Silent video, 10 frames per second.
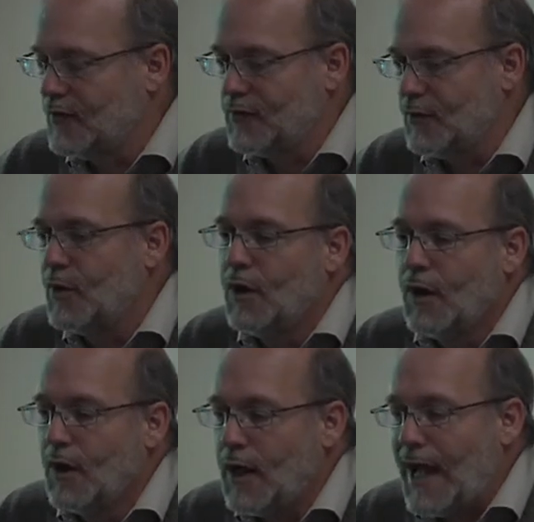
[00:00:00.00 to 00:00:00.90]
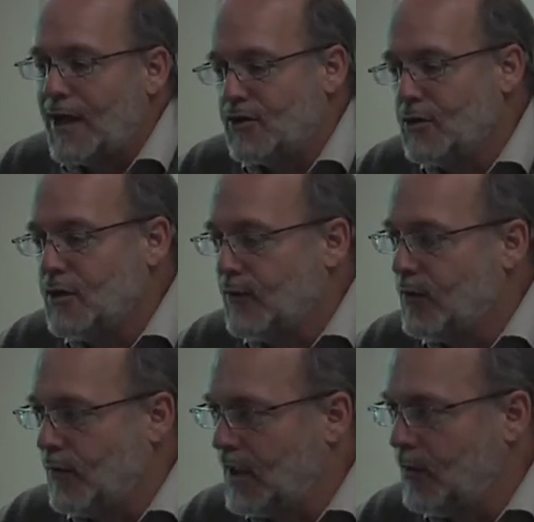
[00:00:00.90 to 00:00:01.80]
system. Had two
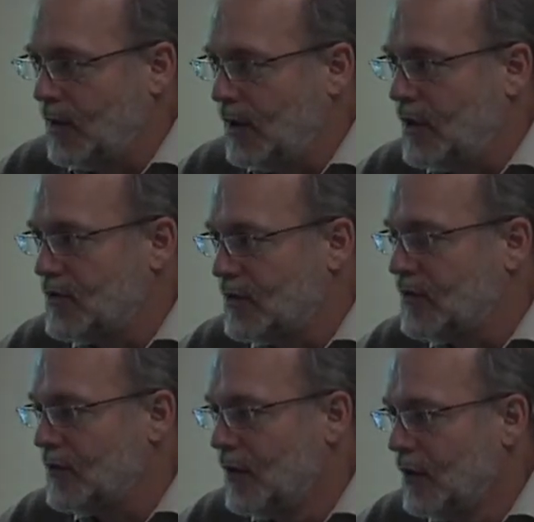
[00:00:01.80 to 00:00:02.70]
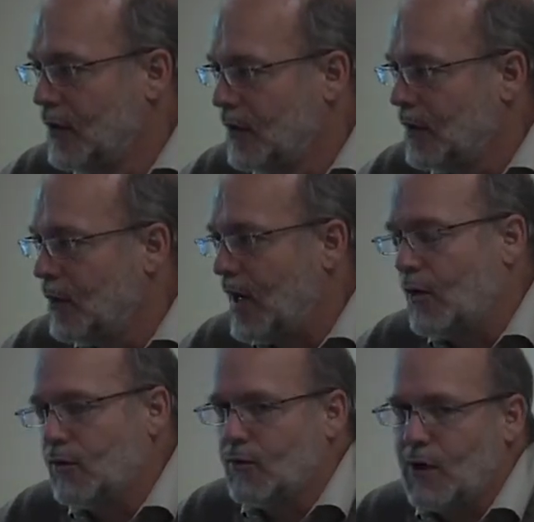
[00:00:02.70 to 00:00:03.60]
different recommendations
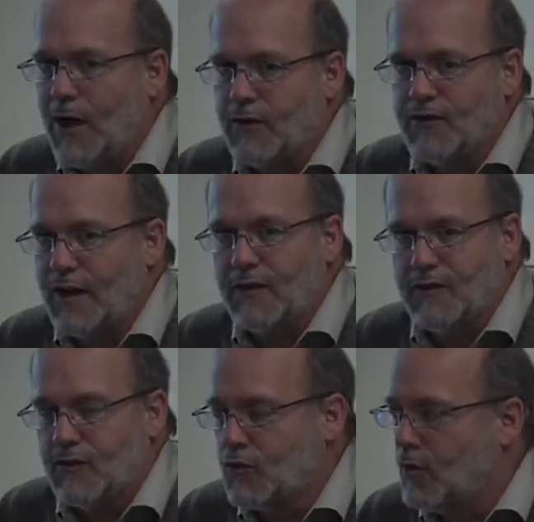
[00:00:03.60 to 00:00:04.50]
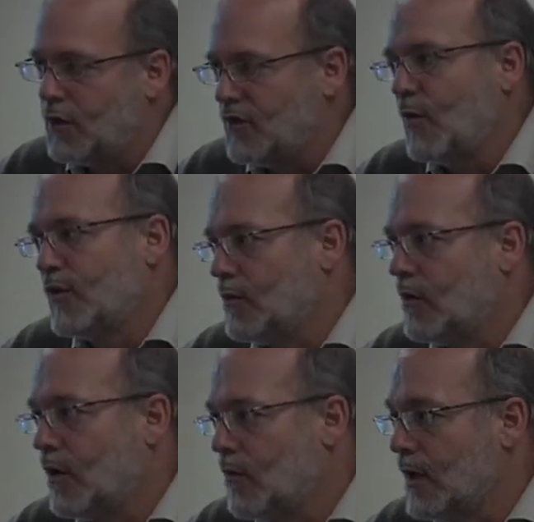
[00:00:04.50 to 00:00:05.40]
about how to size the storage. I went the
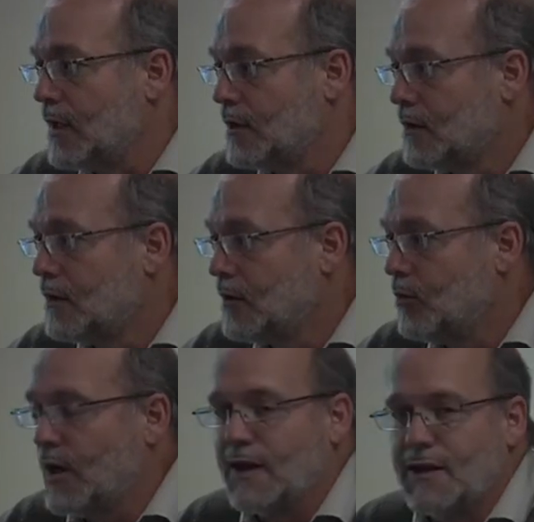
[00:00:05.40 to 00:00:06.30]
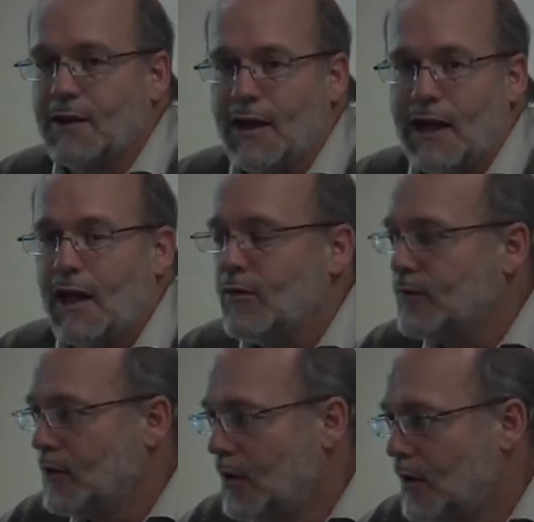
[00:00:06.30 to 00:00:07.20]
wrong way. But I didn't have
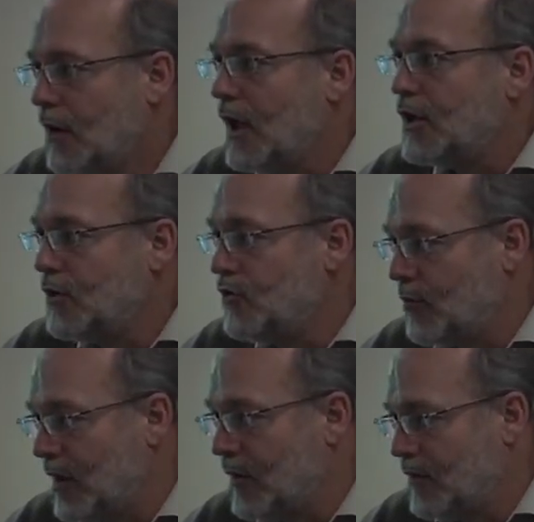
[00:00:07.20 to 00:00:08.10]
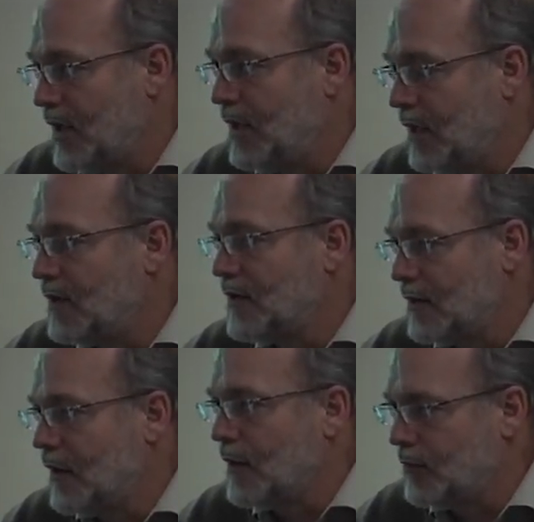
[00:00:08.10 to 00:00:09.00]
a huge amount of data at the
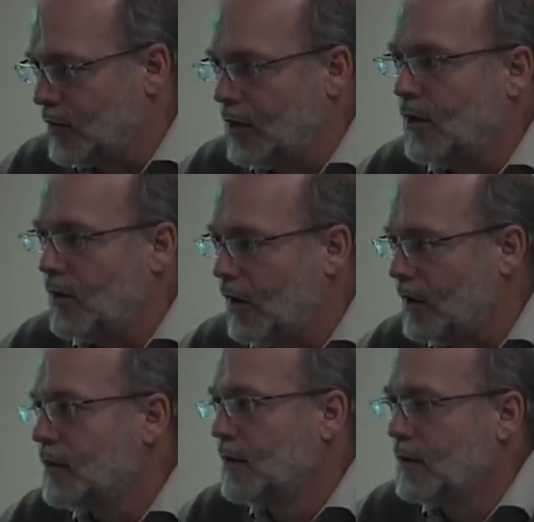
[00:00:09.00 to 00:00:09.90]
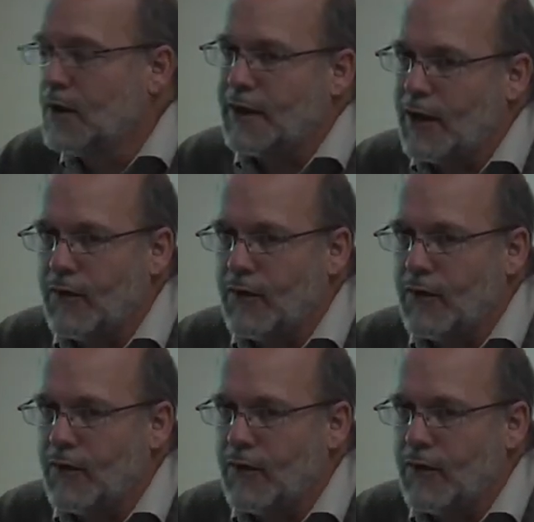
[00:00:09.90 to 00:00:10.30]
time to go on, and